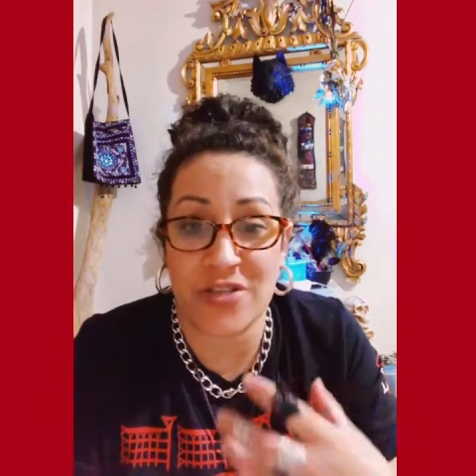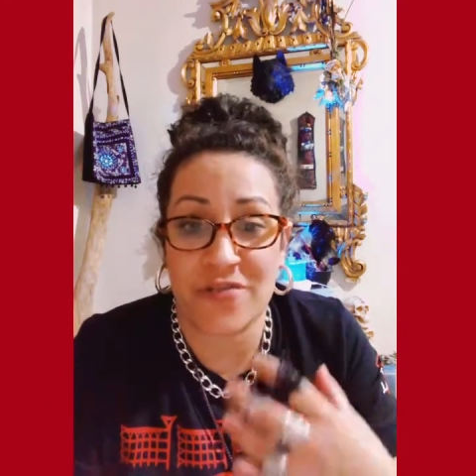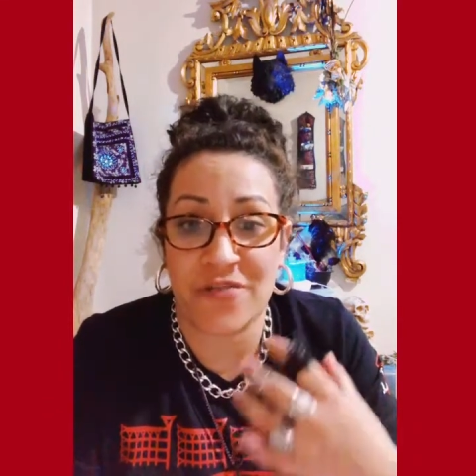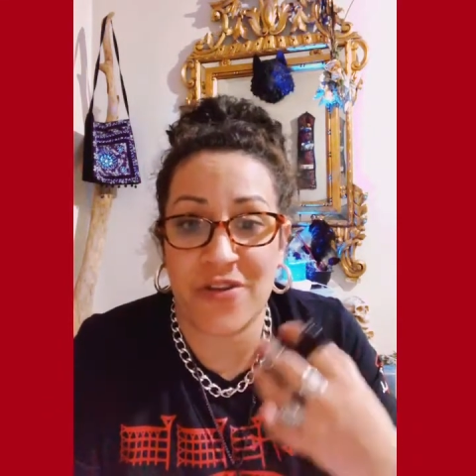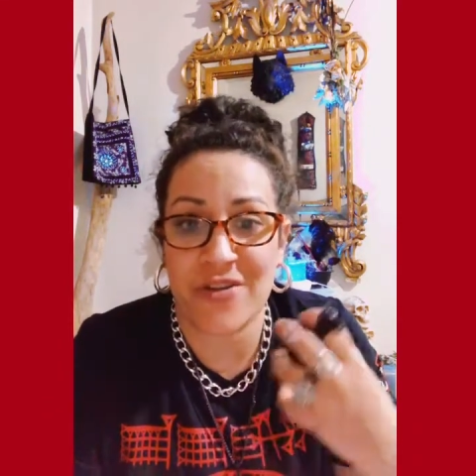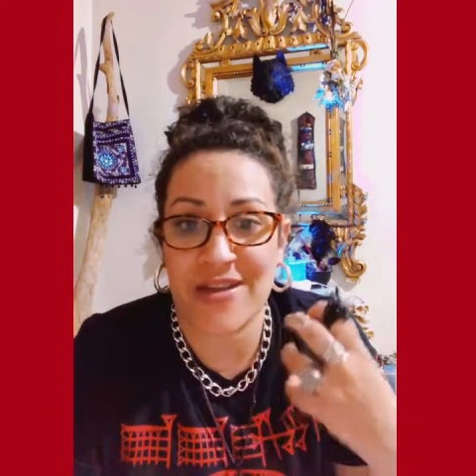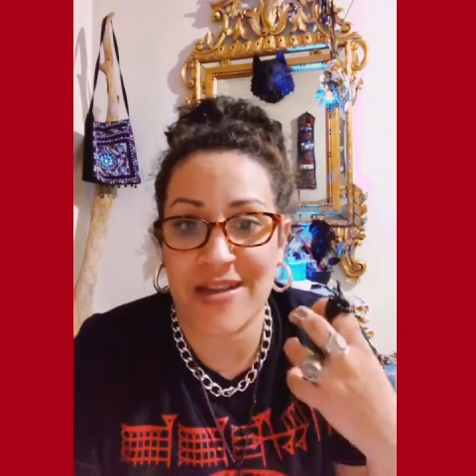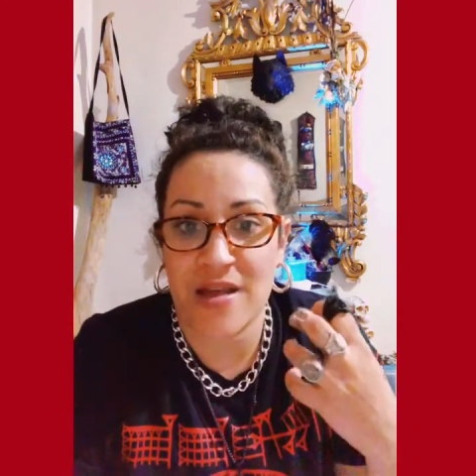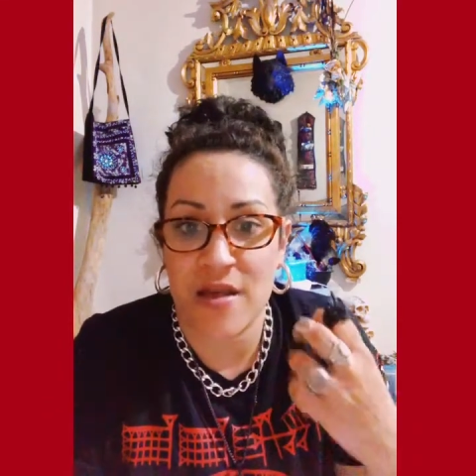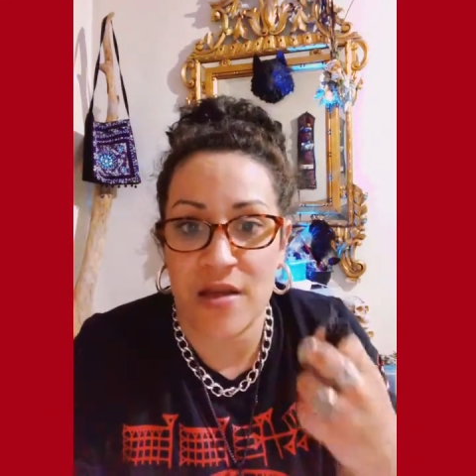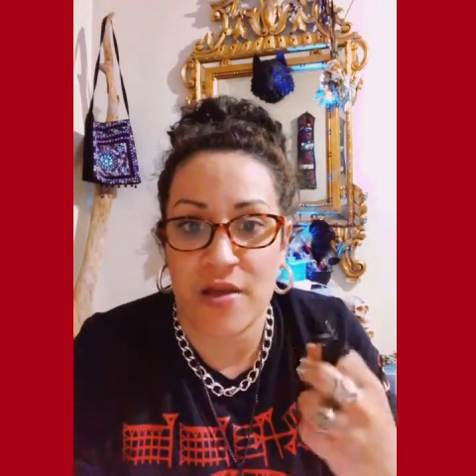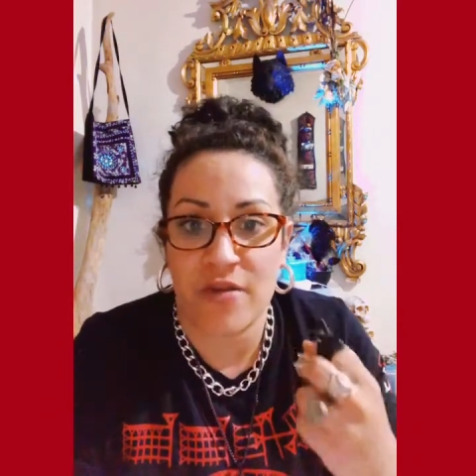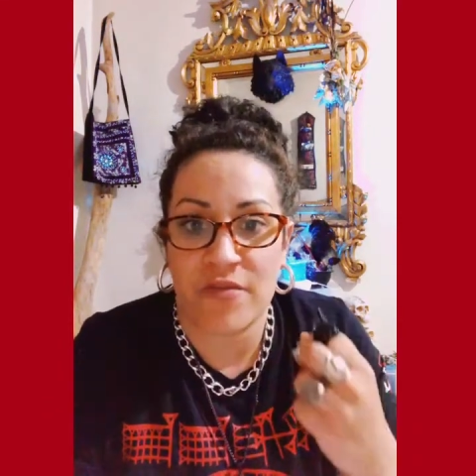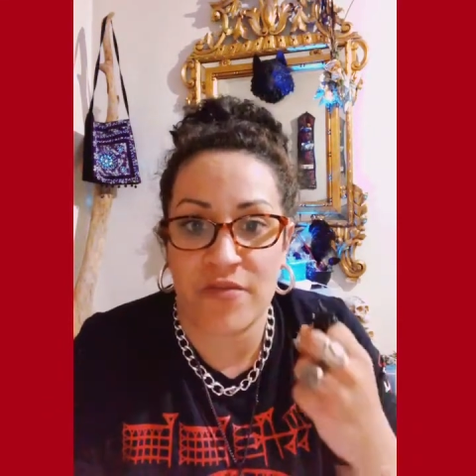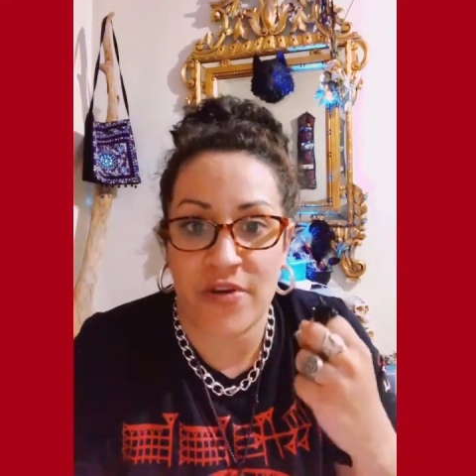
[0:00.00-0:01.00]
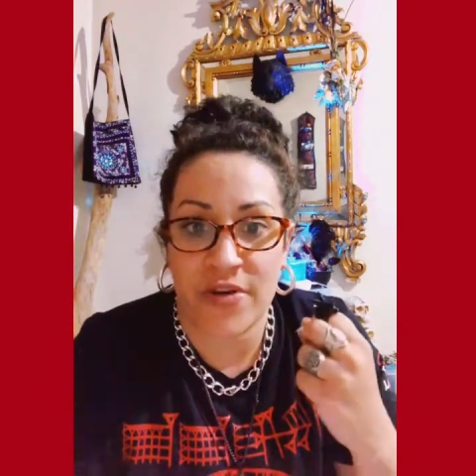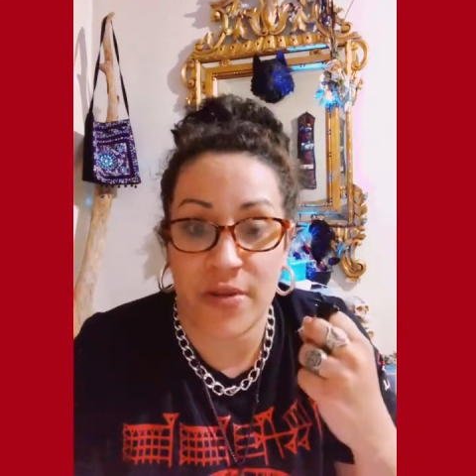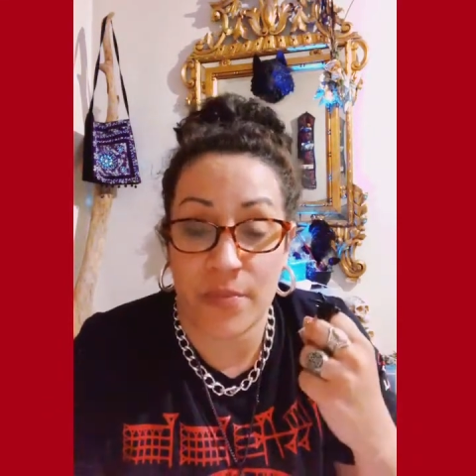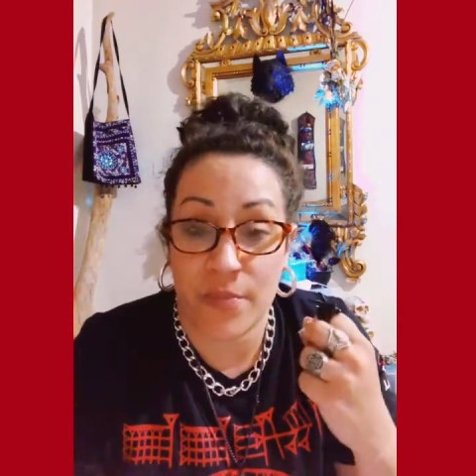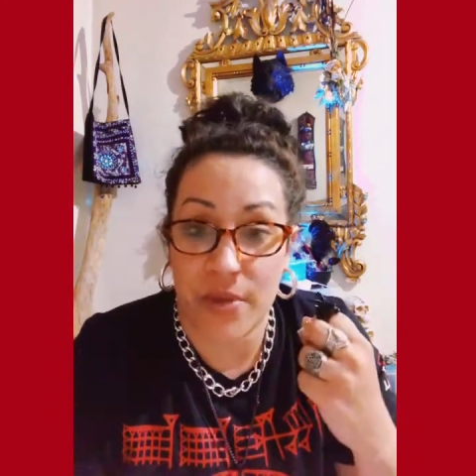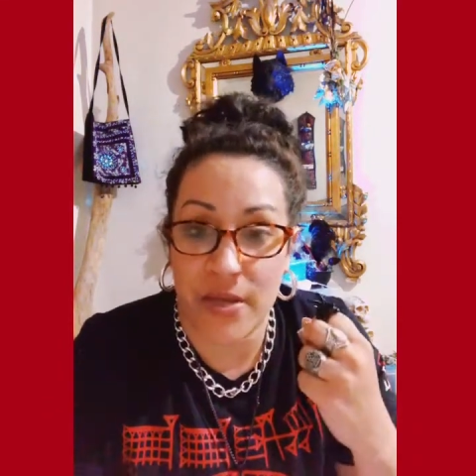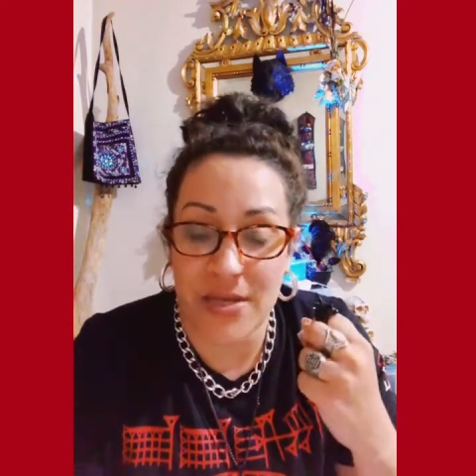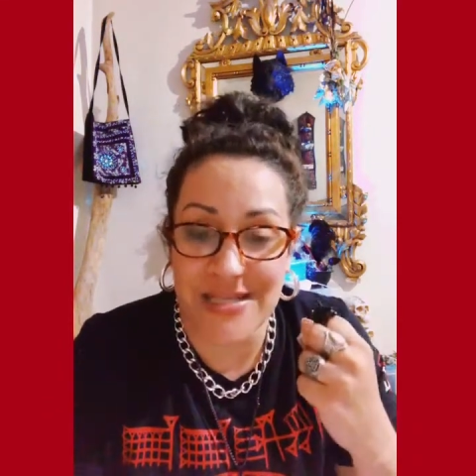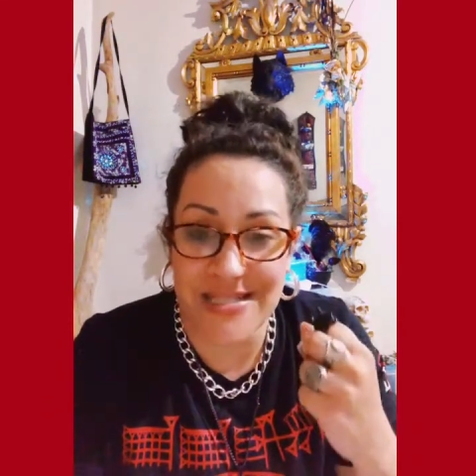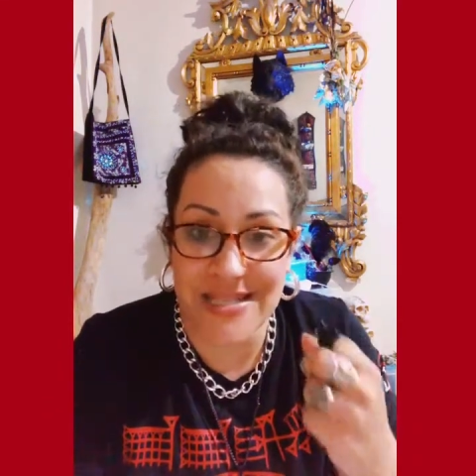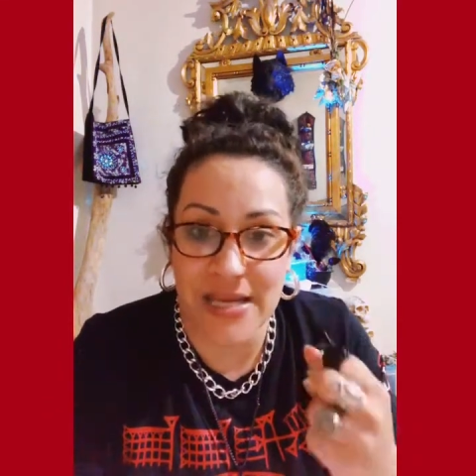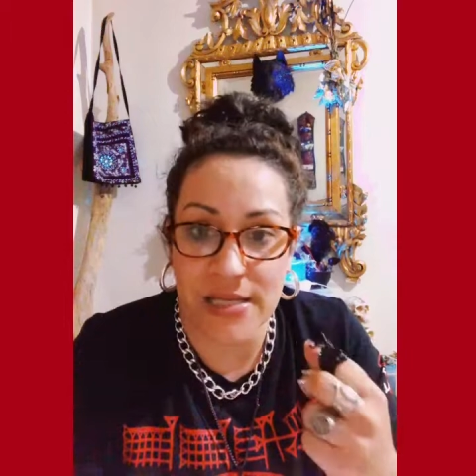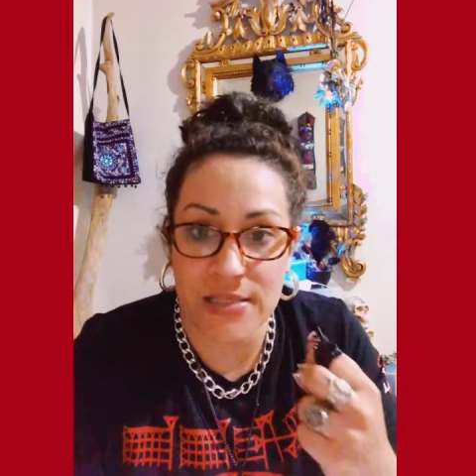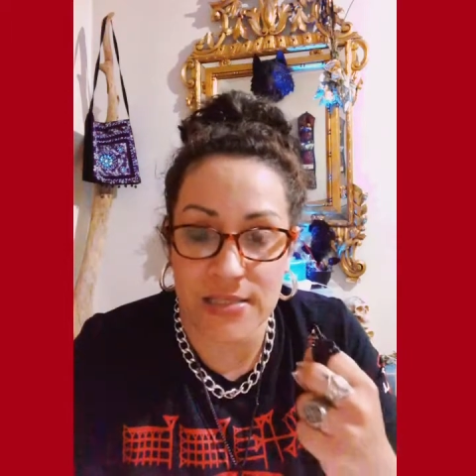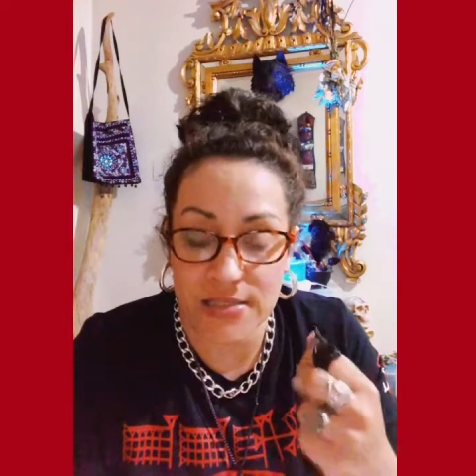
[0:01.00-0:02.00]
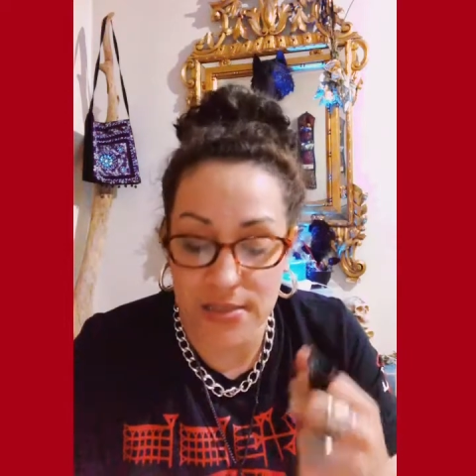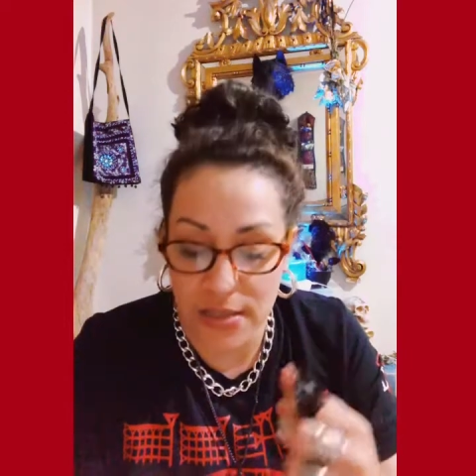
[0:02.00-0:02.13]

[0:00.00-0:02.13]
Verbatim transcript: Very, very intense,